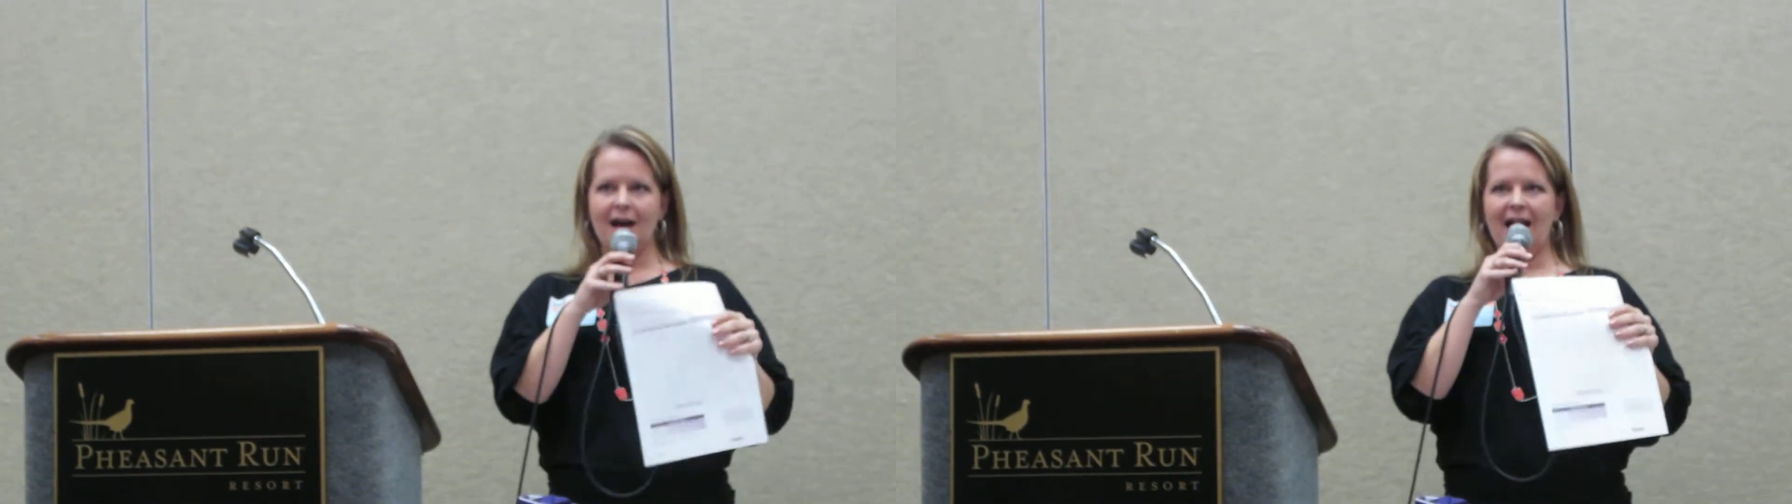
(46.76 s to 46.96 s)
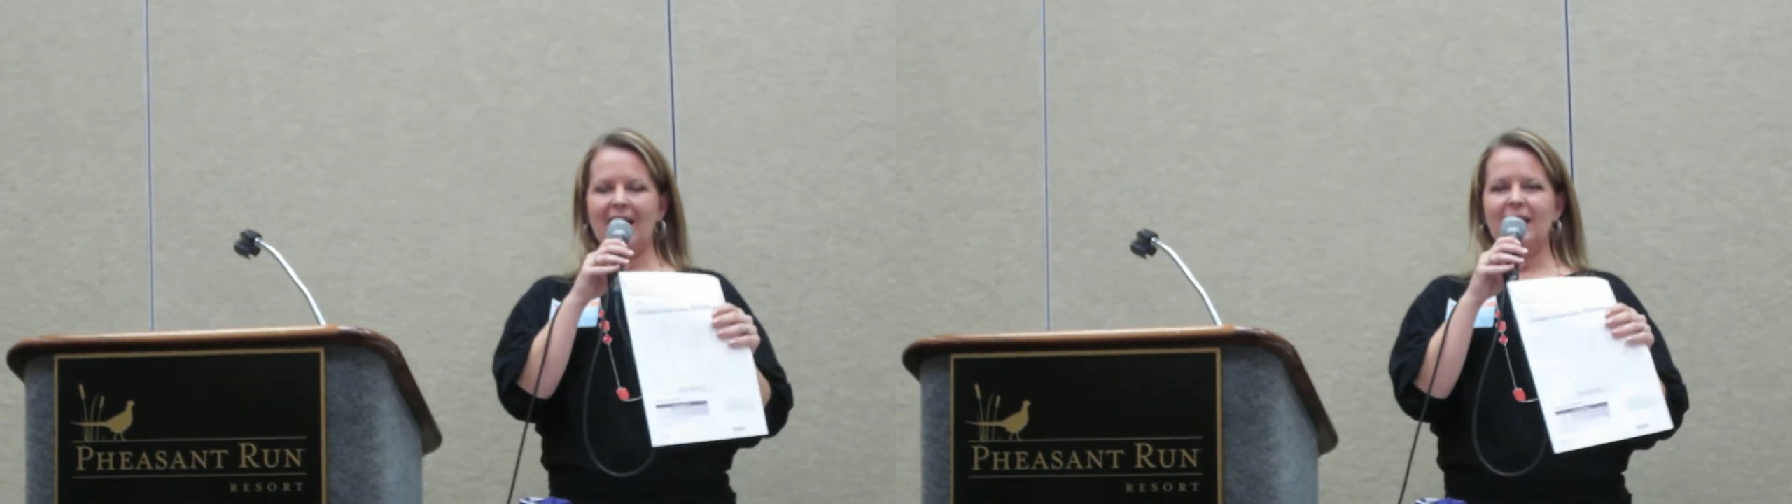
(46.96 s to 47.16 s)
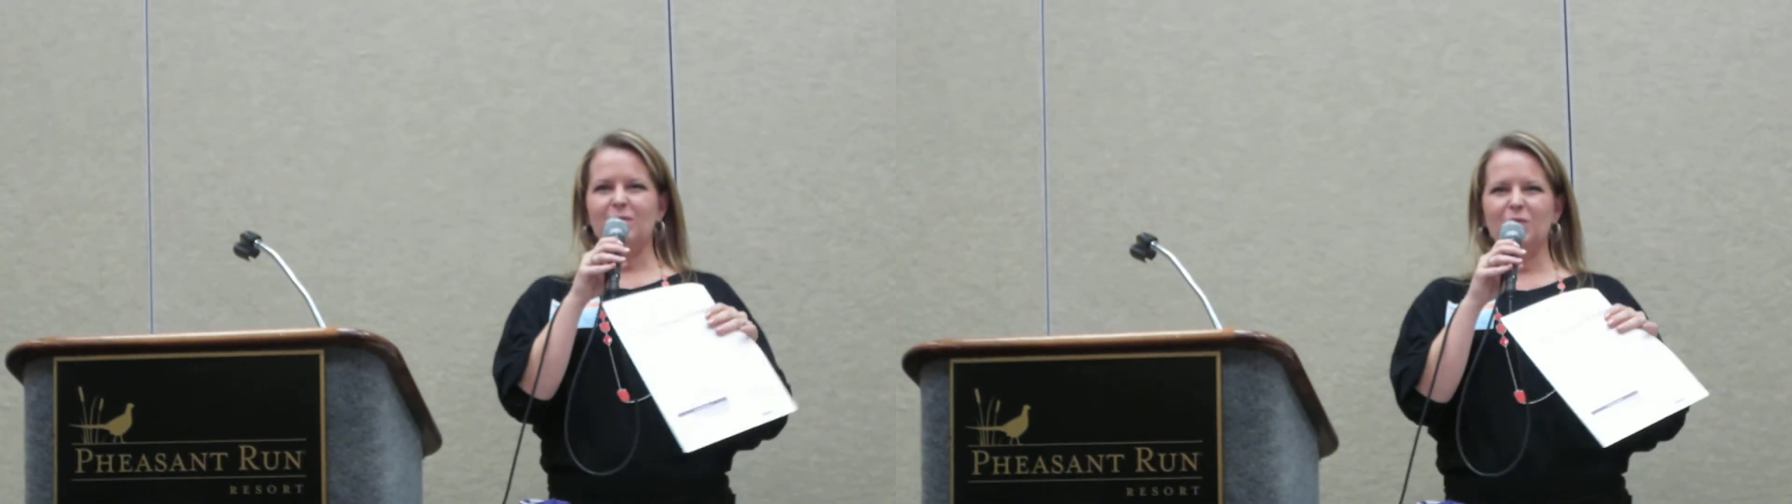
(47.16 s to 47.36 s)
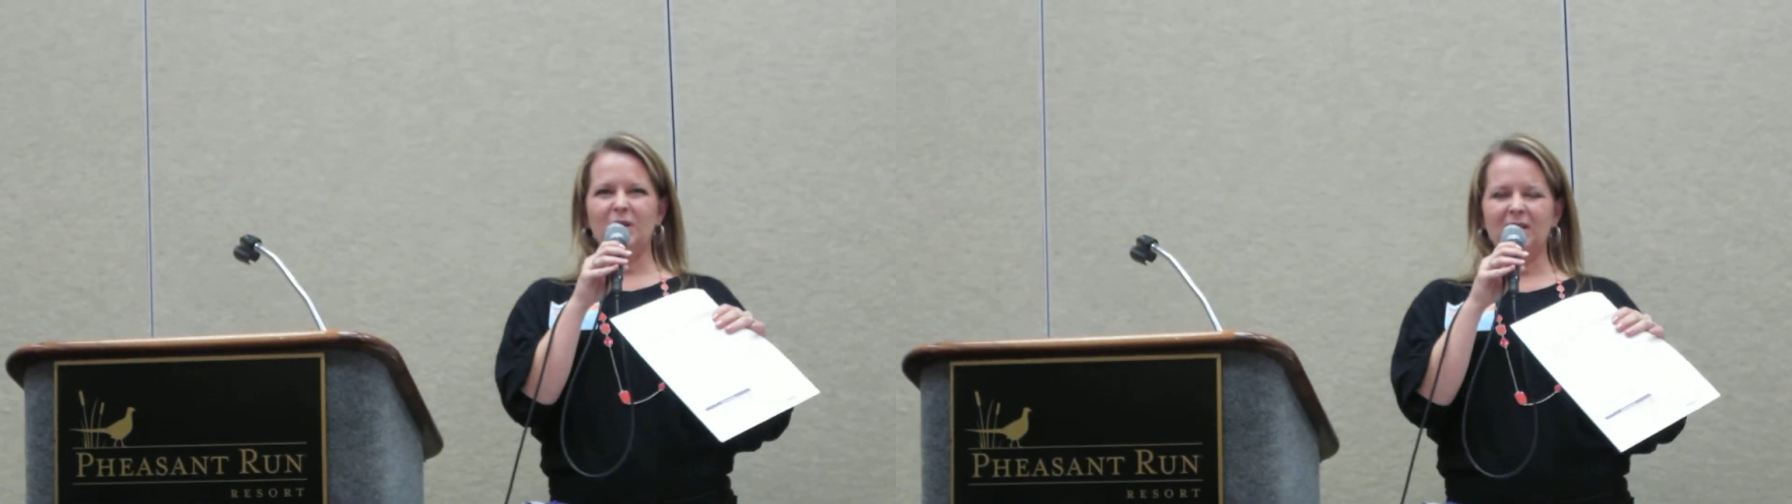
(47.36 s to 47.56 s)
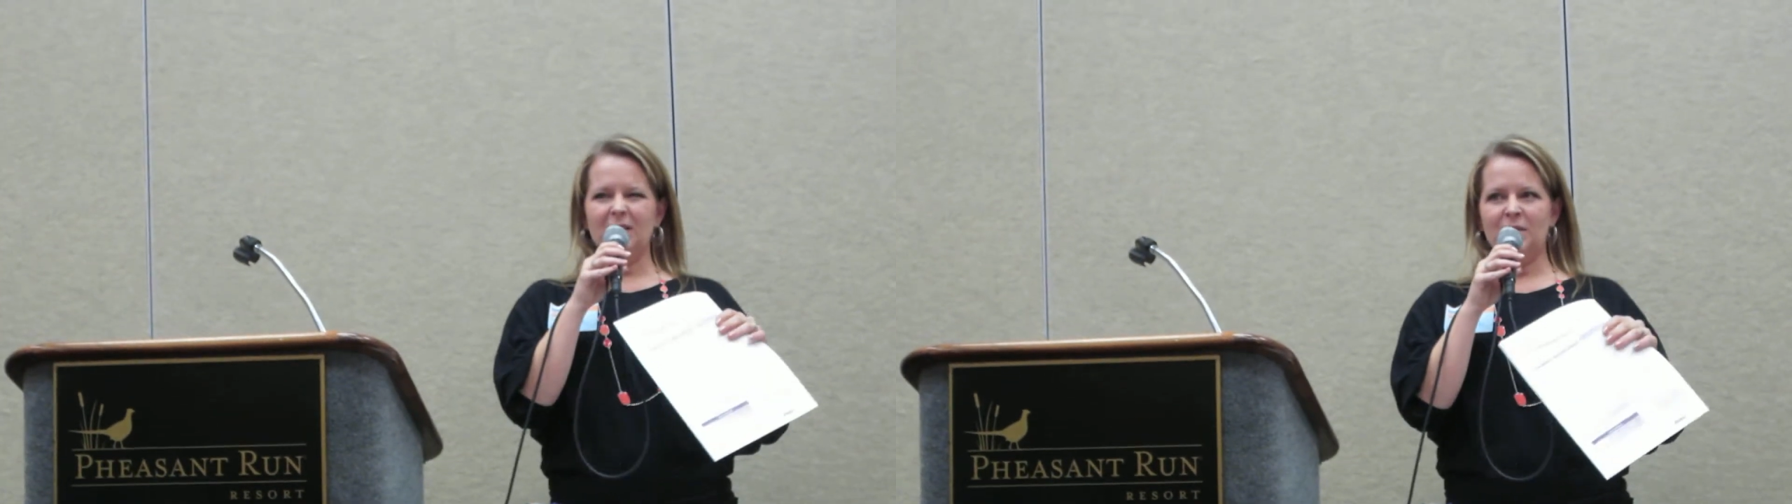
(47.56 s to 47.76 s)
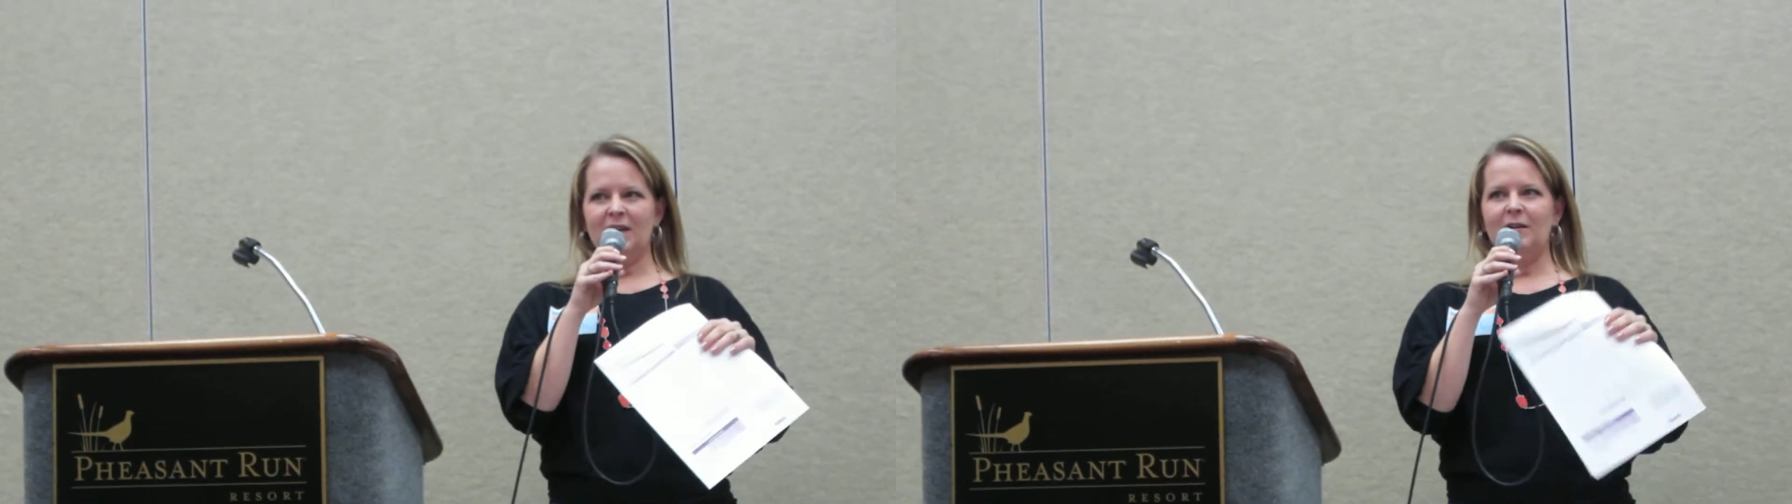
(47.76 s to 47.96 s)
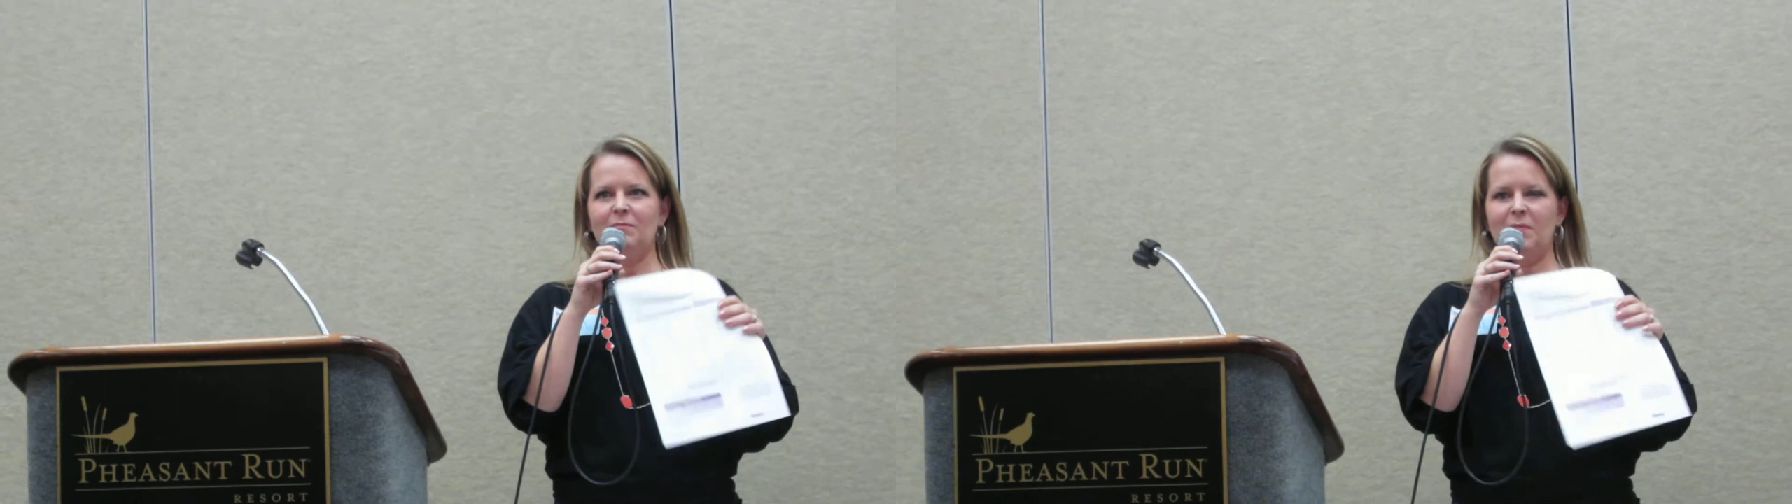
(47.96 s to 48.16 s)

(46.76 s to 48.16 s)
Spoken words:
I am really big on